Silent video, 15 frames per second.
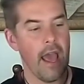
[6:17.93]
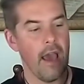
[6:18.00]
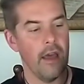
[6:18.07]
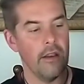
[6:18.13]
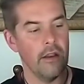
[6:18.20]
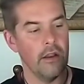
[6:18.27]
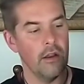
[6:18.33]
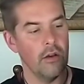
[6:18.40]

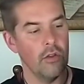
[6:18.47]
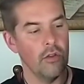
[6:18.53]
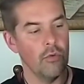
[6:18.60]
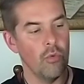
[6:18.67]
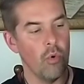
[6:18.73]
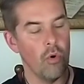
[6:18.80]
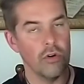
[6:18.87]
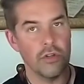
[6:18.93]
and
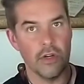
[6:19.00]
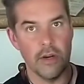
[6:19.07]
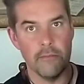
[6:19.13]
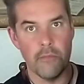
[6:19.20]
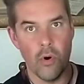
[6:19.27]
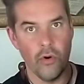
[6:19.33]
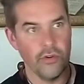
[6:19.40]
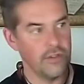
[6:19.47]
the water
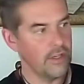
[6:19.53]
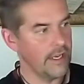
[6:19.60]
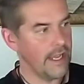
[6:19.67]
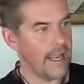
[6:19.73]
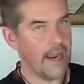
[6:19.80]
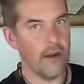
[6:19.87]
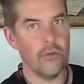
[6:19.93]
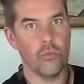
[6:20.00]
and moisture
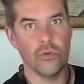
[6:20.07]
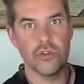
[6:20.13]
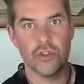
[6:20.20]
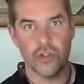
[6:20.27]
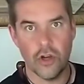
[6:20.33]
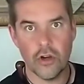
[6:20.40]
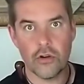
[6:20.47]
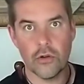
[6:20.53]
in here would
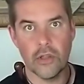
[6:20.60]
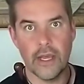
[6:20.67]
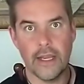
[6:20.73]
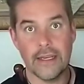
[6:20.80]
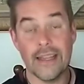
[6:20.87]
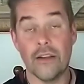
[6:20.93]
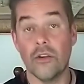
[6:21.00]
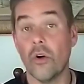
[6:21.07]

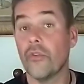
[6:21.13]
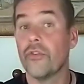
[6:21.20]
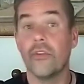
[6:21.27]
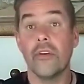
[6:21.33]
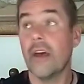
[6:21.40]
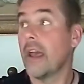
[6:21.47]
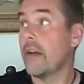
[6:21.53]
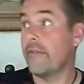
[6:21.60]
circulate and
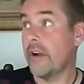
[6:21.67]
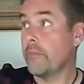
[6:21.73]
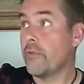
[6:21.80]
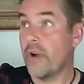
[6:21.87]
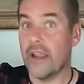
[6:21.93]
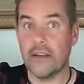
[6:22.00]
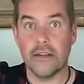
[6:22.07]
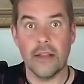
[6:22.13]
not
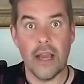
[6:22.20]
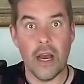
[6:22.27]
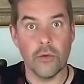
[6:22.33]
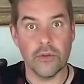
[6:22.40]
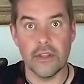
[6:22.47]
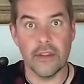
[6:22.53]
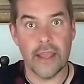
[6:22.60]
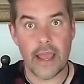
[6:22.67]
evaporate
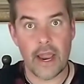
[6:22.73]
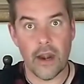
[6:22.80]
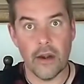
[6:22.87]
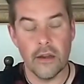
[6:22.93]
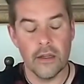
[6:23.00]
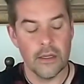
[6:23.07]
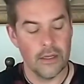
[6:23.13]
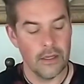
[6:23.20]
out in the air.